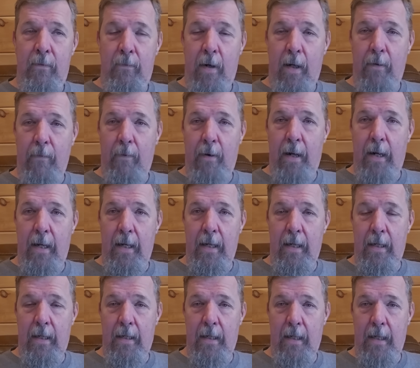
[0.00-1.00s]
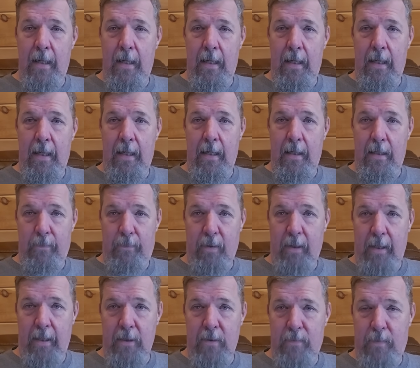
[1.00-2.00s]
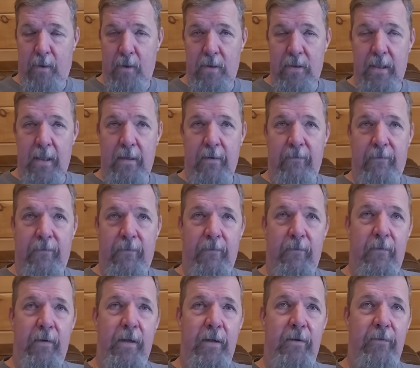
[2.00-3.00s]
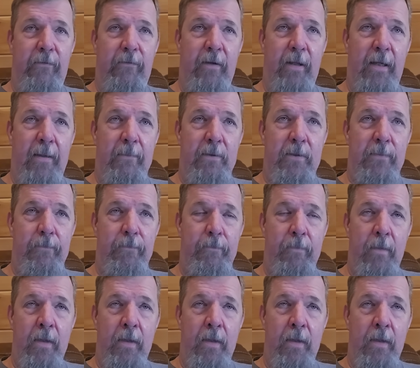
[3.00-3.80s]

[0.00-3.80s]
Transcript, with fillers: runway and planes burst into, into flames.